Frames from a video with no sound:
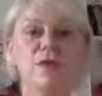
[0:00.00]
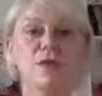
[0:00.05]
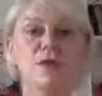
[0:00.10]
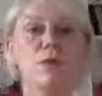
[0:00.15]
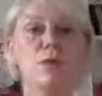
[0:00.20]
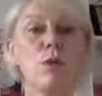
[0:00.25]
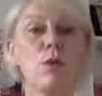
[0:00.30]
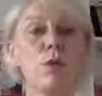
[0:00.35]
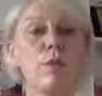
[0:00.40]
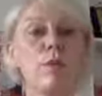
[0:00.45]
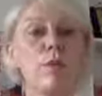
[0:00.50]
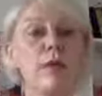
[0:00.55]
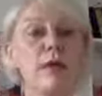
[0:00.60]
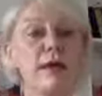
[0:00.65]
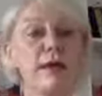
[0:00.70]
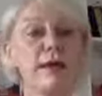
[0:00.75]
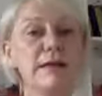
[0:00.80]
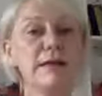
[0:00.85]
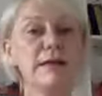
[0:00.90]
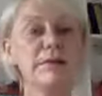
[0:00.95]
So what
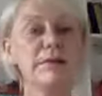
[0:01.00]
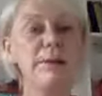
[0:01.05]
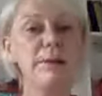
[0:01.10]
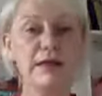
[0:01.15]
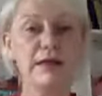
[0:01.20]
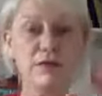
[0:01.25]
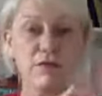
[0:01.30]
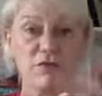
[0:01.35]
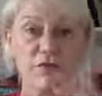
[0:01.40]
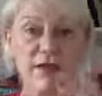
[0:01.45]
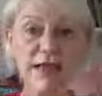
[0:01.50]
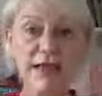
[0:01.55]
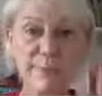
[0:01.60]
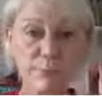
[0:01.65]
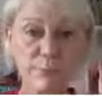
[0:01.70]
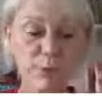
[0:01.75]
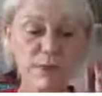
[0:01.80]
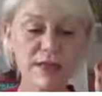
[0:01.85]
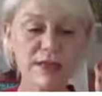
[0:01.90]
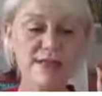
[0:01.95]
my
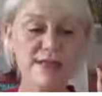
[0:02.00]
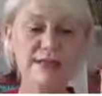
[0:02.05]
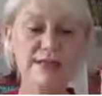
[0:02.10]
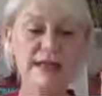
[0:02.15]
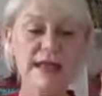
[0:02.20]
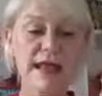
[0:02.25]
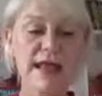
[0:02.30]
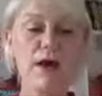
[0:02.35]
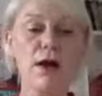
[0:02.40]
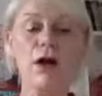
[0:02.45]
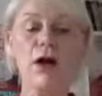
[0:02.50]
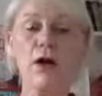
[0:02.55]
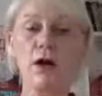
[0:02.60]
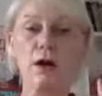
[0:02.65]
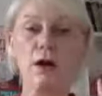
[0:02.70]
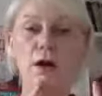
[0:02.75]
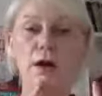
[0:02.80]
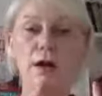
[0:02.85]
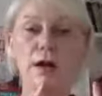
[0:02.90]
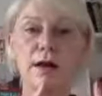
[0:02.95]
3 points today
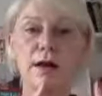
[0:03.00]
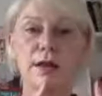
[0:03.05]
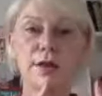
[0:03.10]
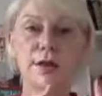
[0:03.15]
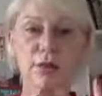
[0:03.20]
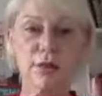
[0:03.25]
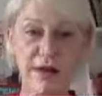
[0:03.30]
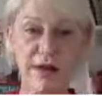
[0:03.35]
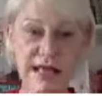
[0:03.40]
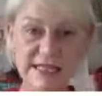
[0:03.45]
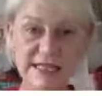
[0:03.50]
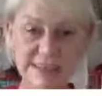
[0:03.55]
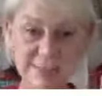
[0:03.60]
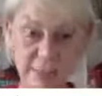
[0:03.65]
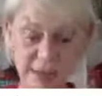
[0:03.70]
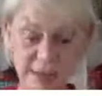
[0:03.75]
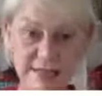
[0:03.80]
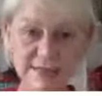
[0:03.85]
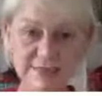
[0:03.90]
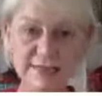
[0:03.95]
are: create
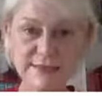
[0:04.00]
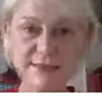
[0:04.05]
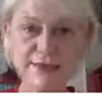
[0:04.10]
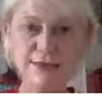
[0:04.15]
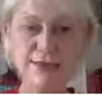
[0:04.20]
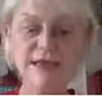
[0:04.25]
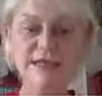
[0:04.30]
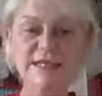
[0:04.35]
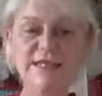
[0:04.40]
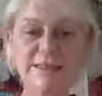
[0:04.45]
space